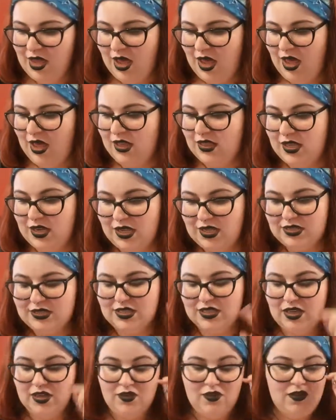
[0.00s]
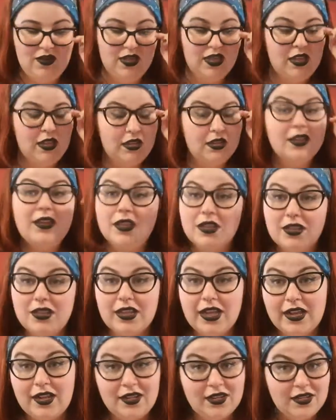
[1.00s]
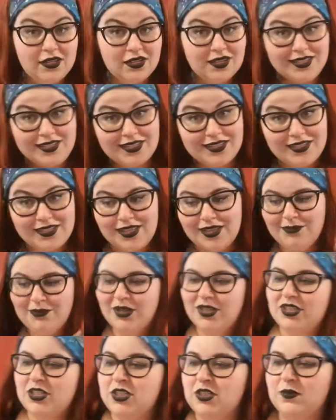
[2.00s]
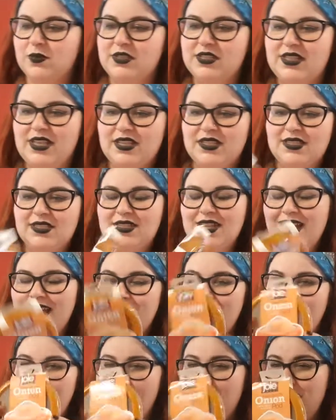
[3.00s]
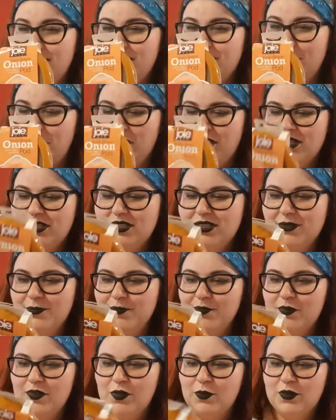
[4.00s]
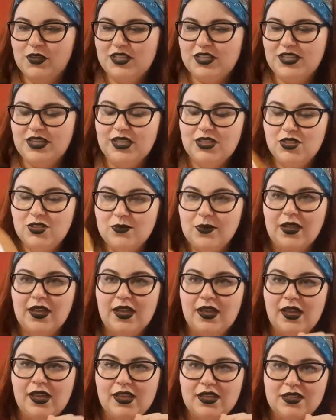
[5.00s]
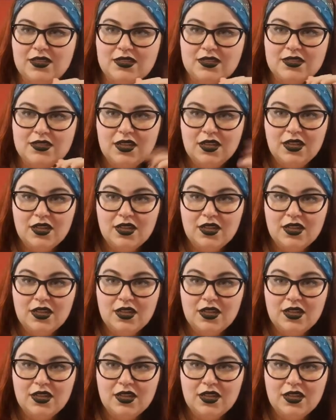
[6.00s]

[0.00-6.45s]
The last thing I got in Lakeland, I didn't get much, was this onion pod, which literally is,